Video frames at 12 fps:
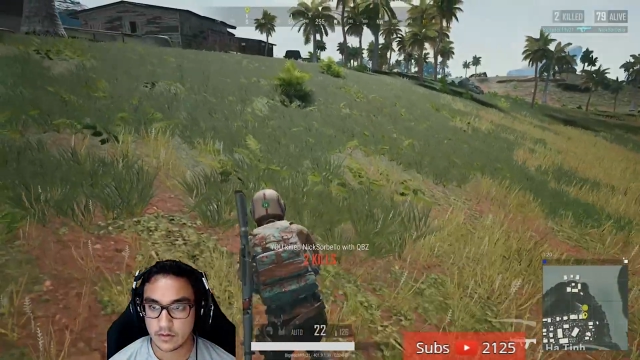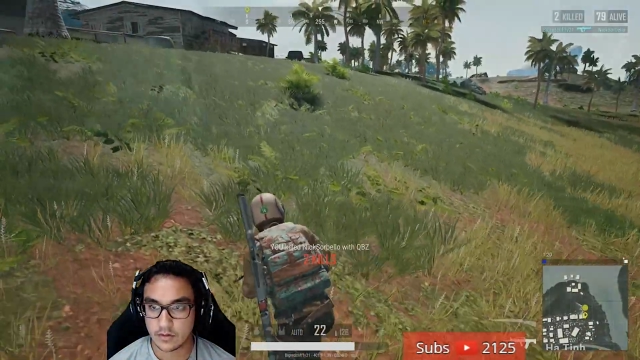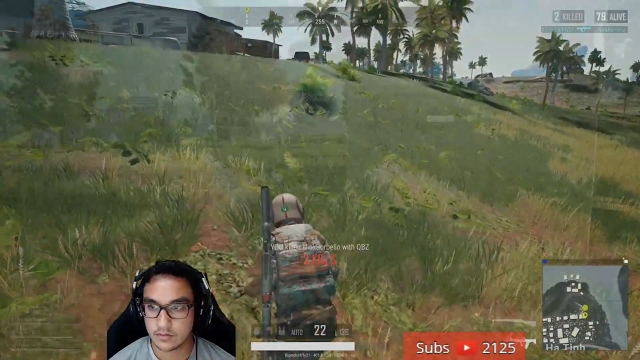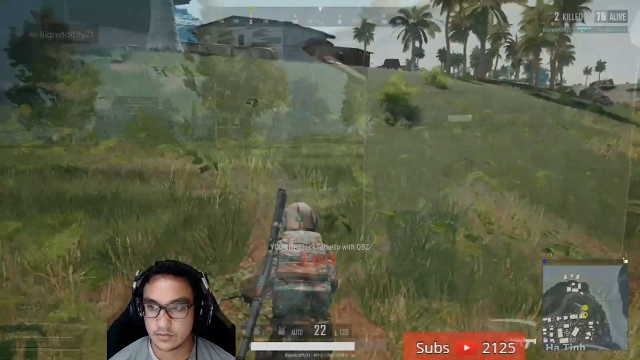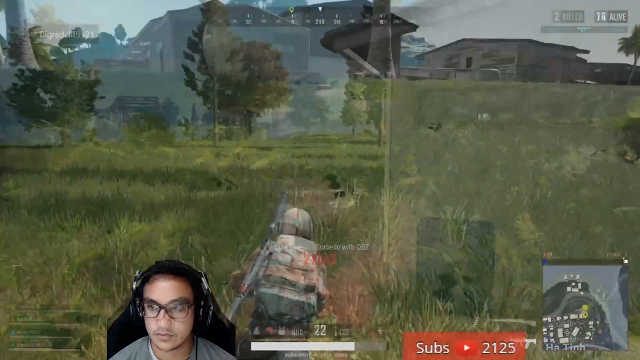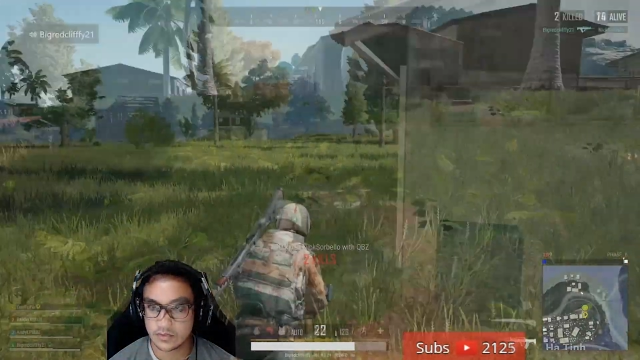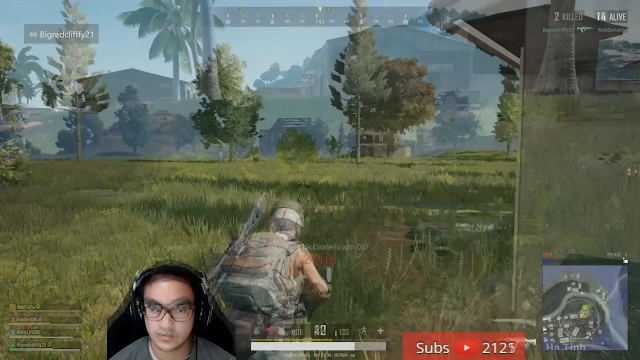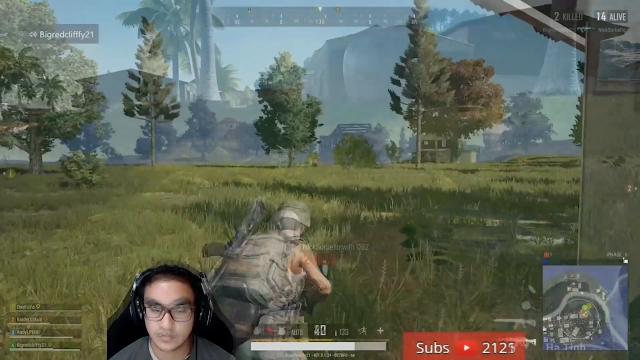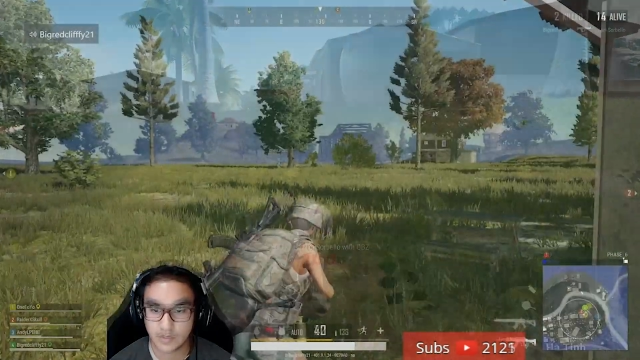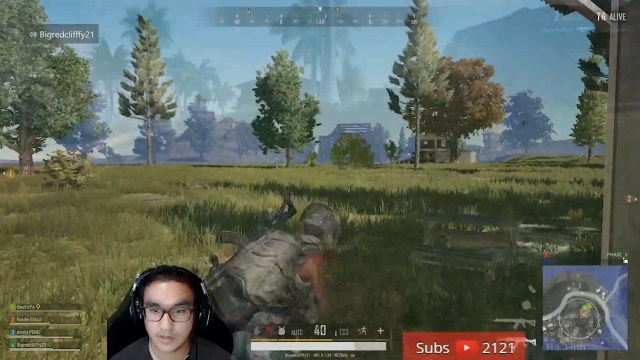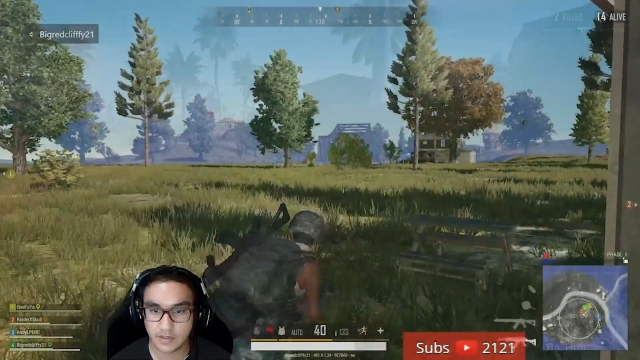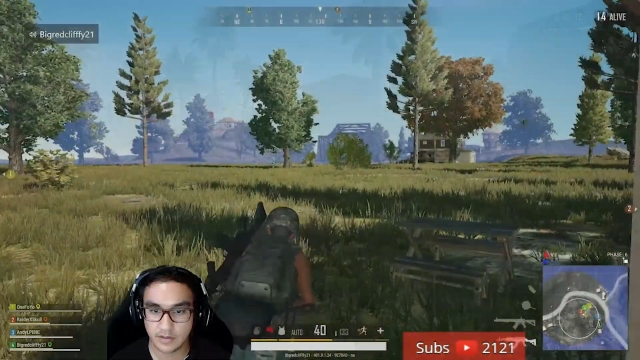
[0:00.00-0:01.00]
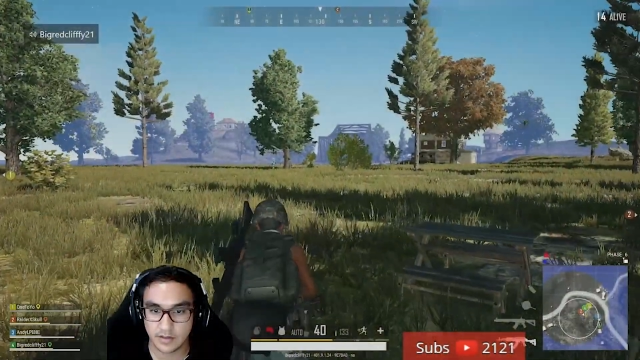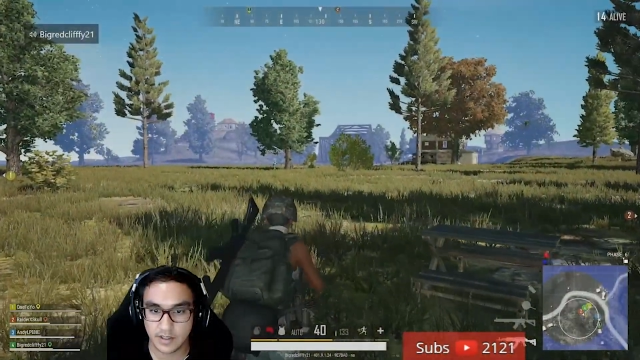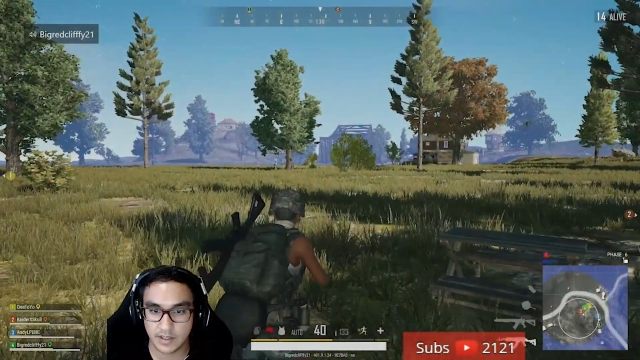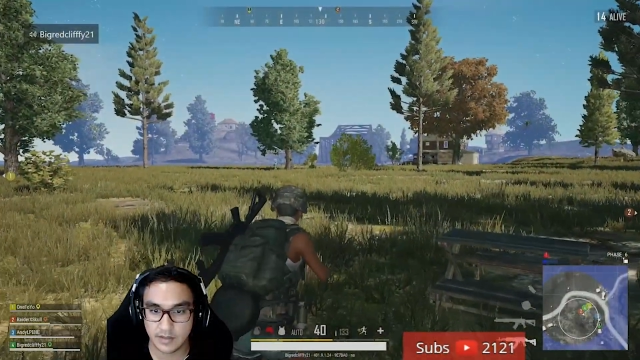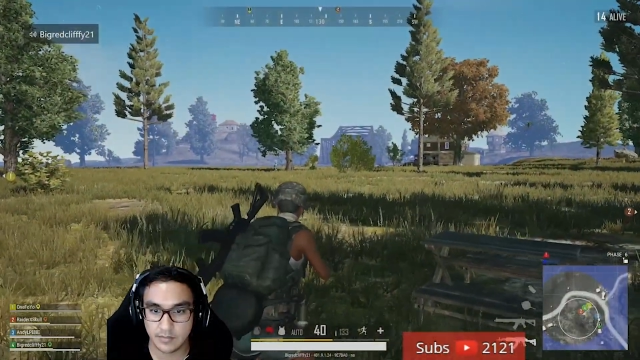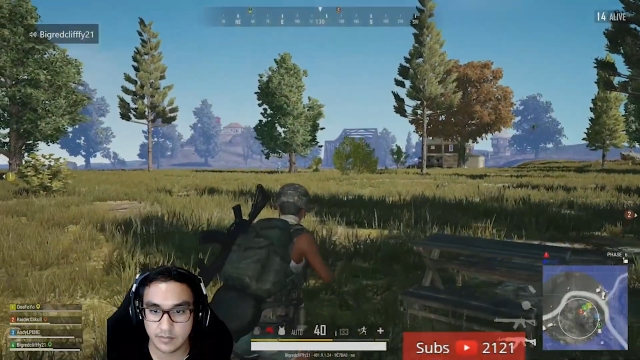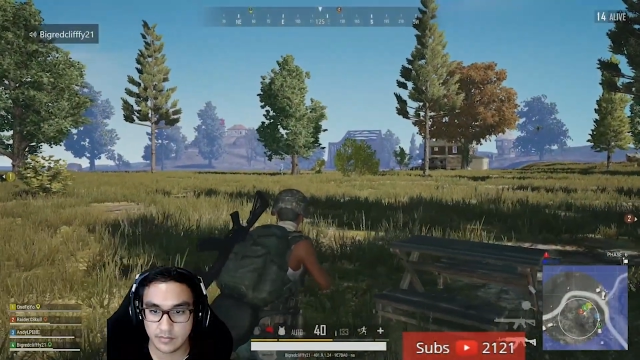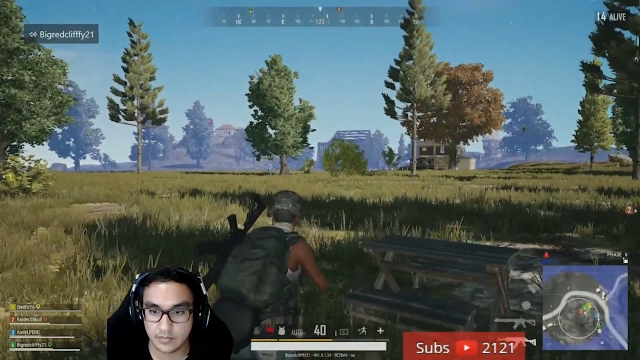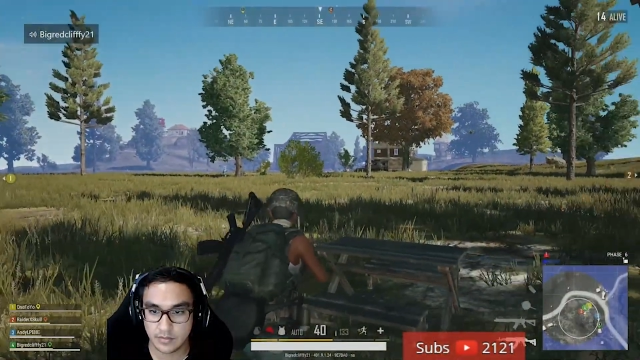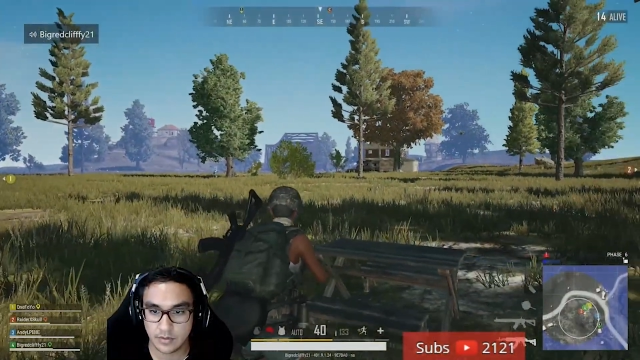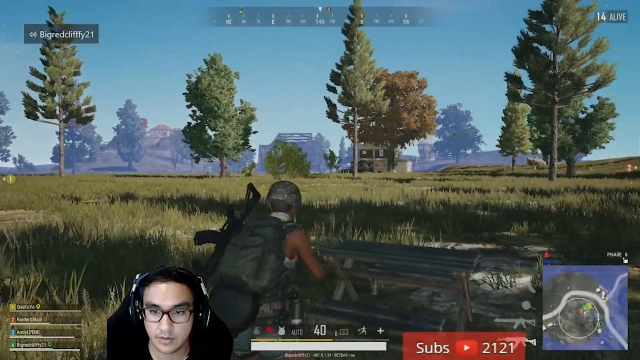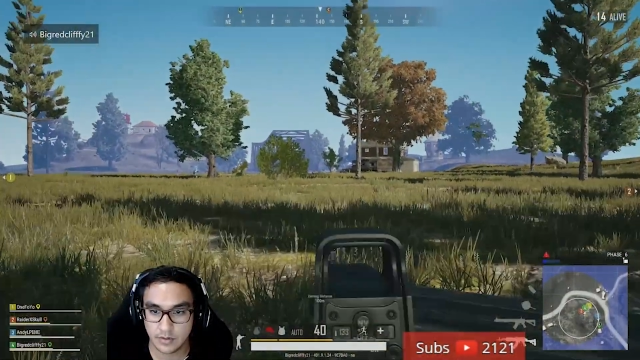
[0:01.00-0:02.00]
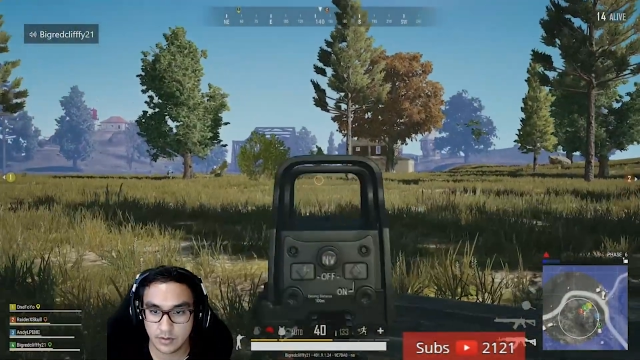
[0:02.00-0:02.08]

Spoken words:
be a factor for anything else.